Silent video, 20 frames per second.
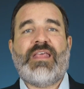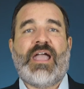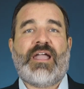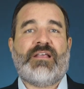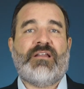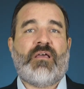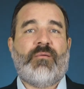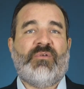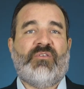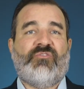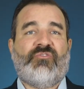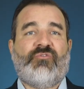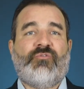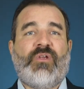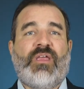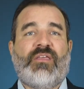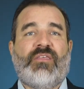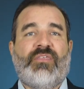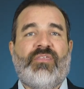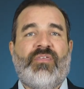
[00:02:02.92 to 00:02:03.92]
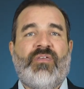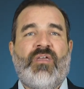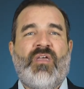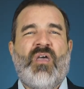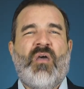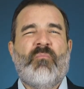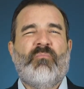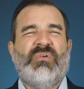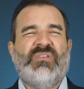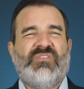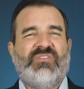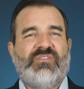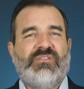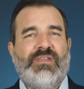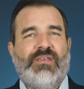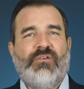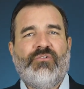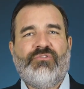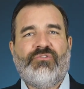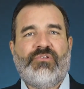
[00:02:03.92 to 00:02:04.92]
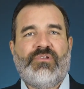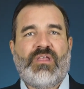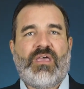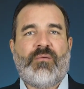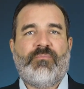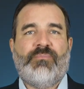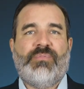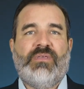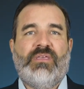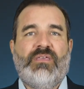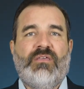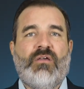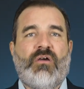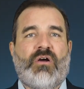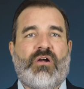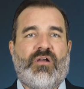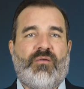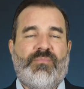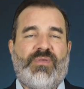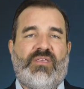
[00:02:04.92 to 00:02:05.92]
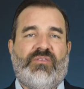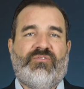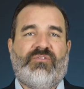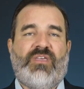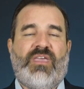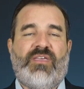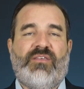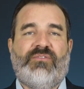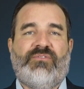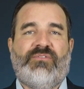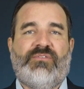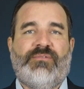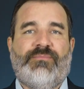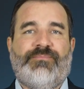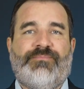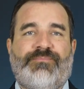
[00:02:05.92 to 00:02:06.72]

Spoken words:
economic strength, but still should not be our base case.